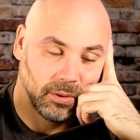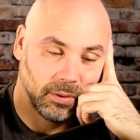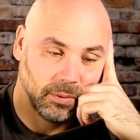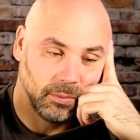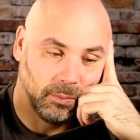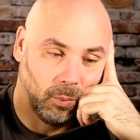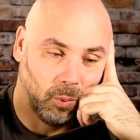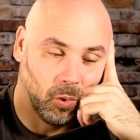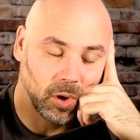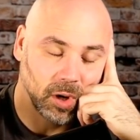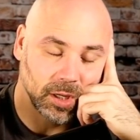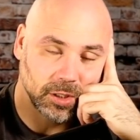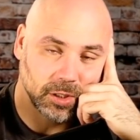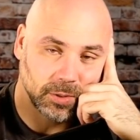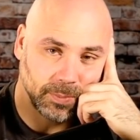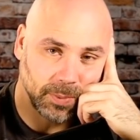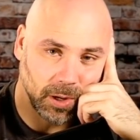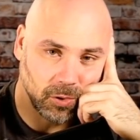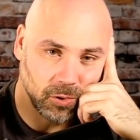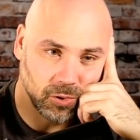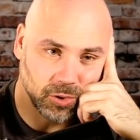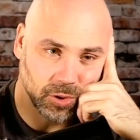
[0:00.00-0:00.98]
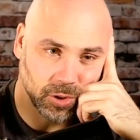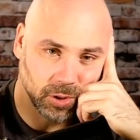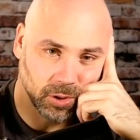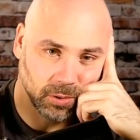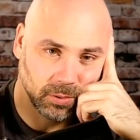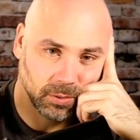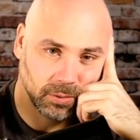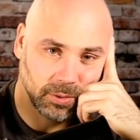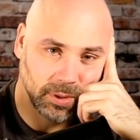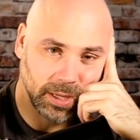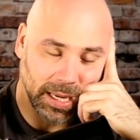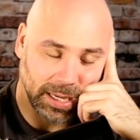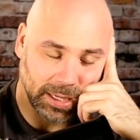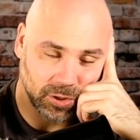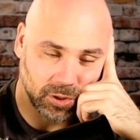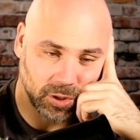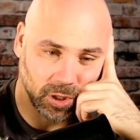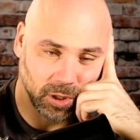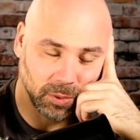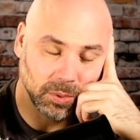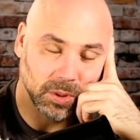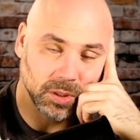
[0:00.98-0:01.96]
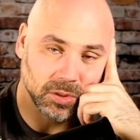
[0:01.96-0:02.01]
More exposure next
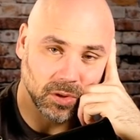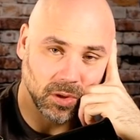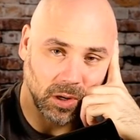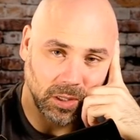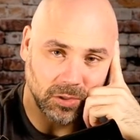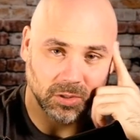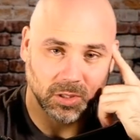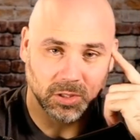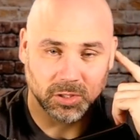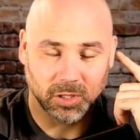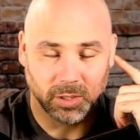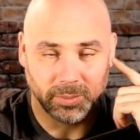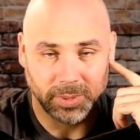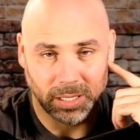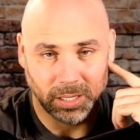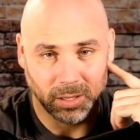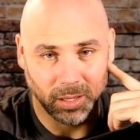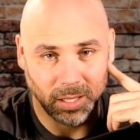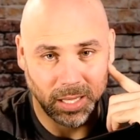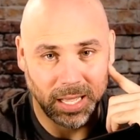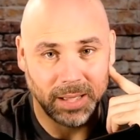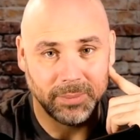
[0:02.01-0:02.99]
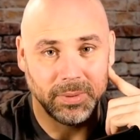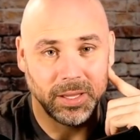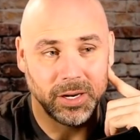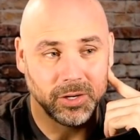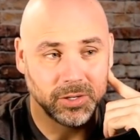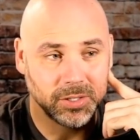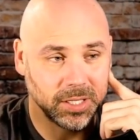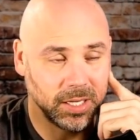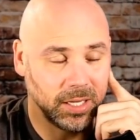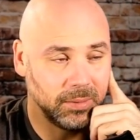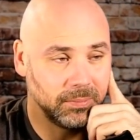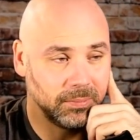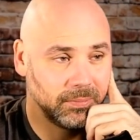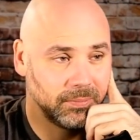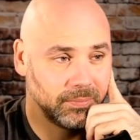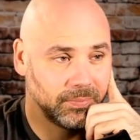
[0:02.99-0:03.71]
year because Arkansas is going to be a lot better team.